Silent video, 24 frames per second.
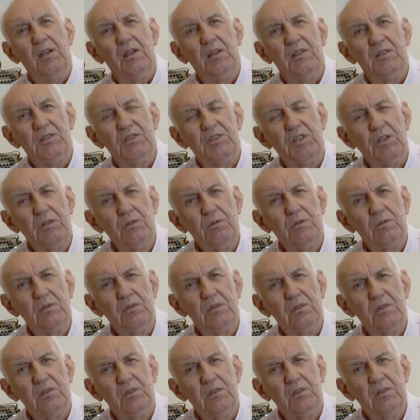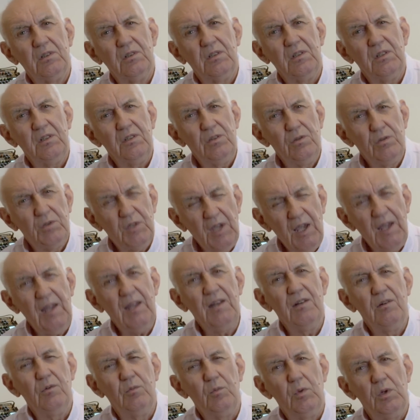So you
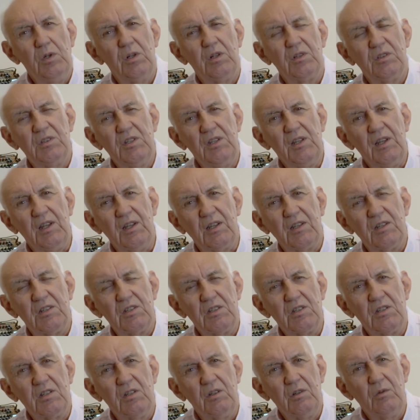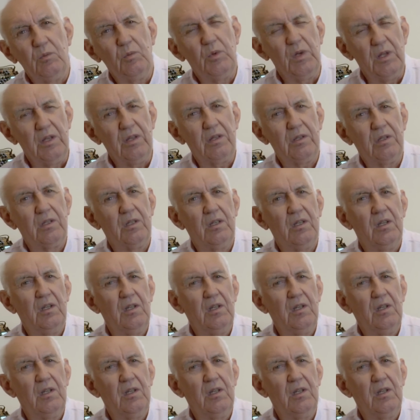can work DX with